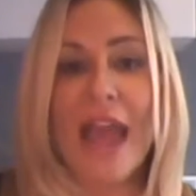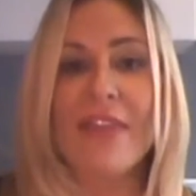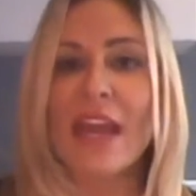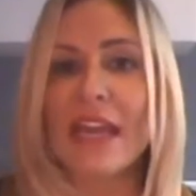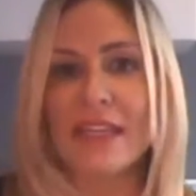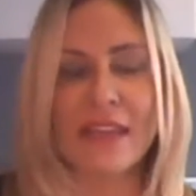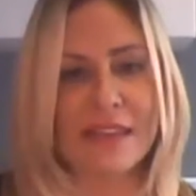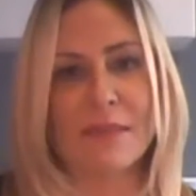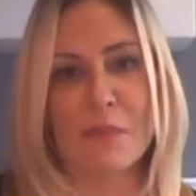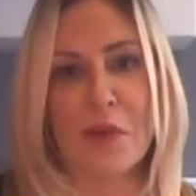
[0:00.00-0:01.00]
and then I can
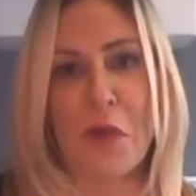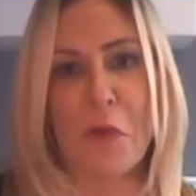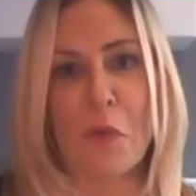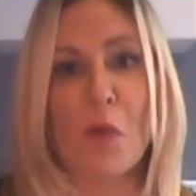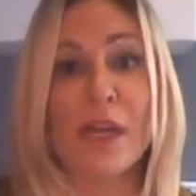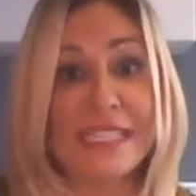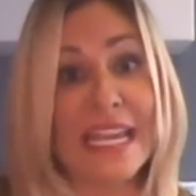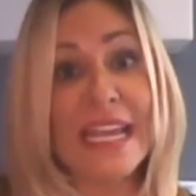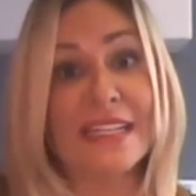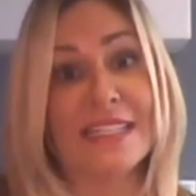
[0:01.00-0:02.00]
let them know what it
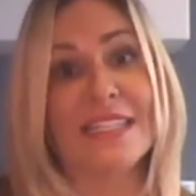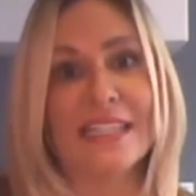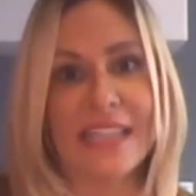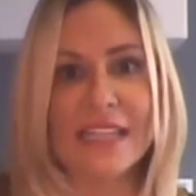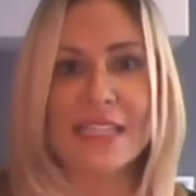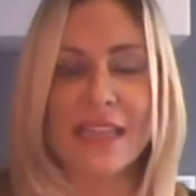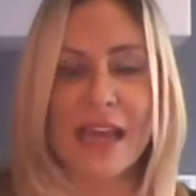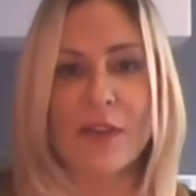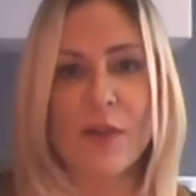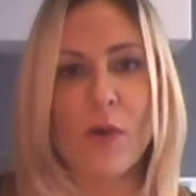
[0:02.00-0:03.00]
takes to get to
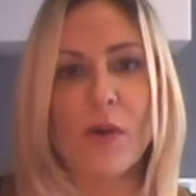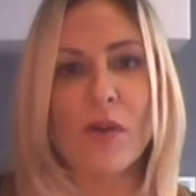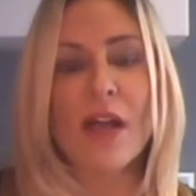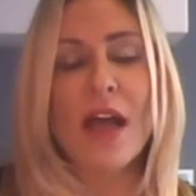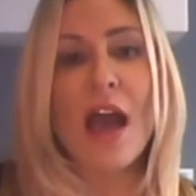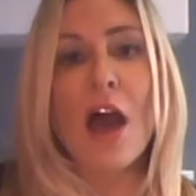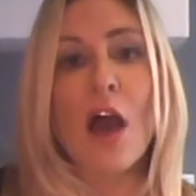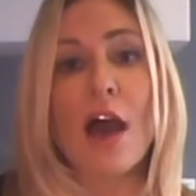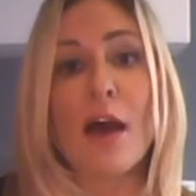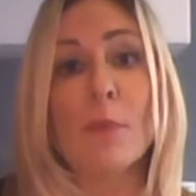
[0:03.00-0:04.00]
that goal.
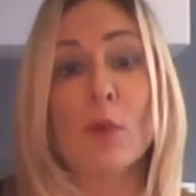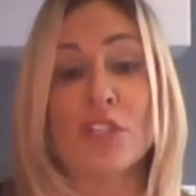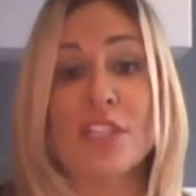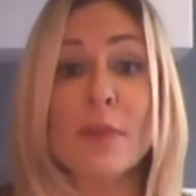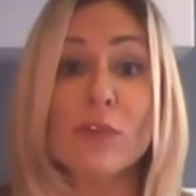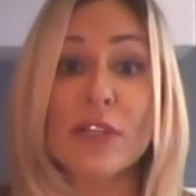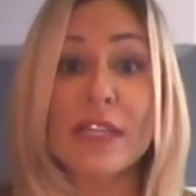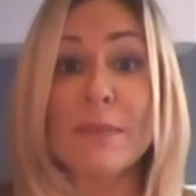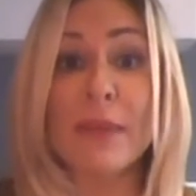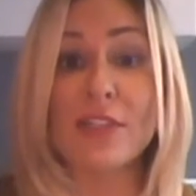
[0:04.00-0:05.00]
Or someone
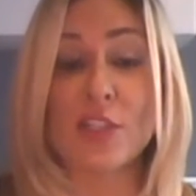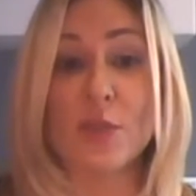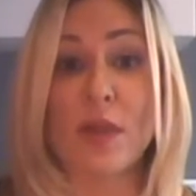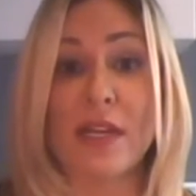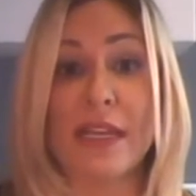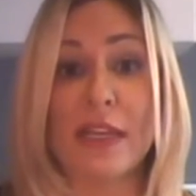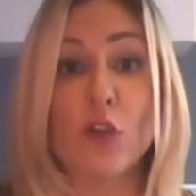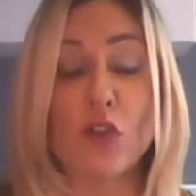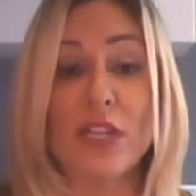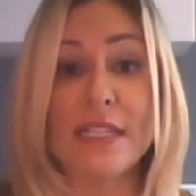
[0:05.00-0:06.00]
really might just want to
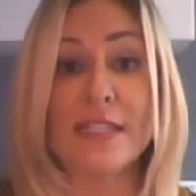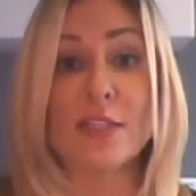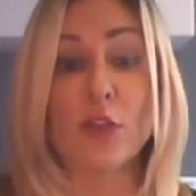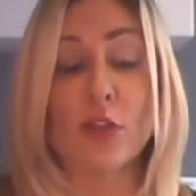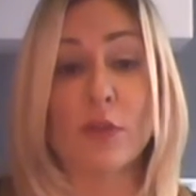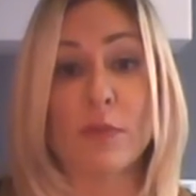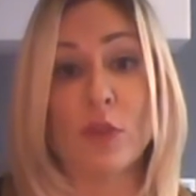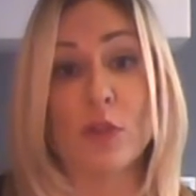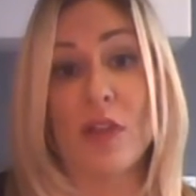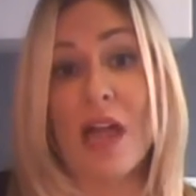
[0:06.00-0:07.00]
increase their
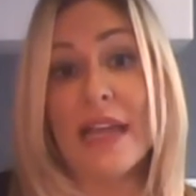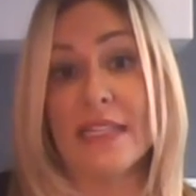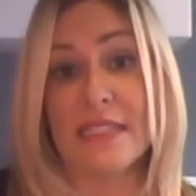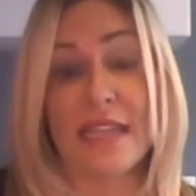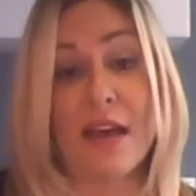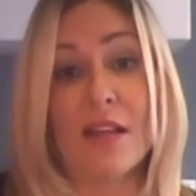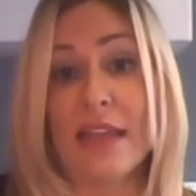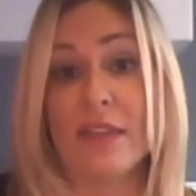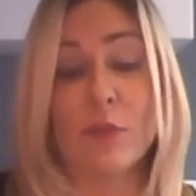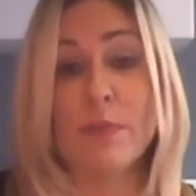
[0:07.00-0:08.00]
clientele
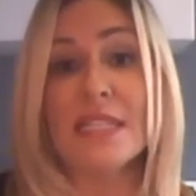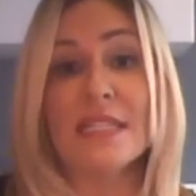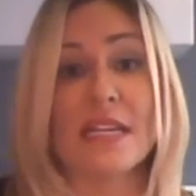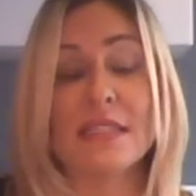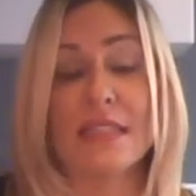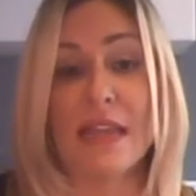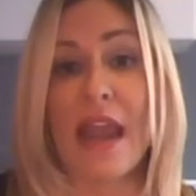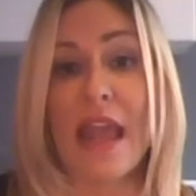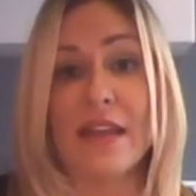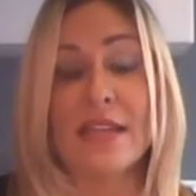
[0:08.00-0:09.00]
and their business
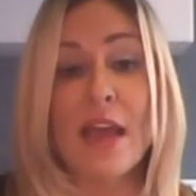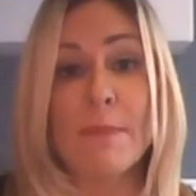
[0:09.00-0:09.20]
and